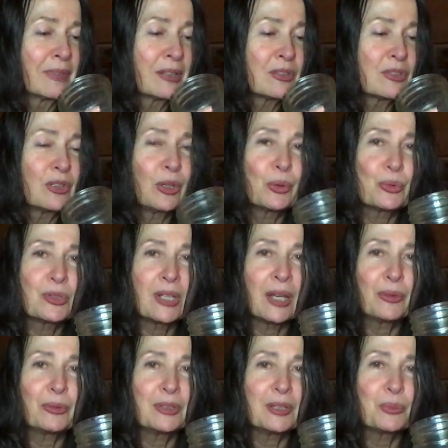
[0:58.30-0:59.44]
slows
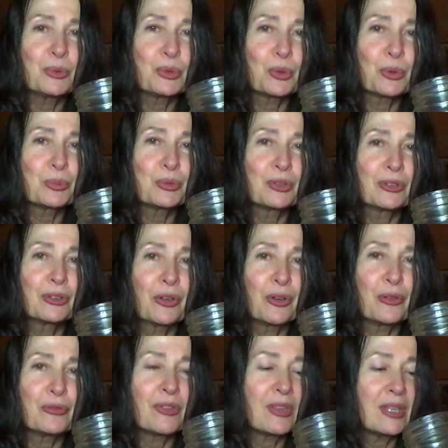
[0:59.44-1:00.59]
down the absorption
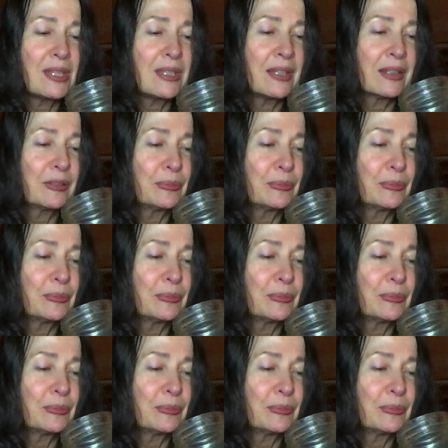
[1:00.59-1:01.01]
of the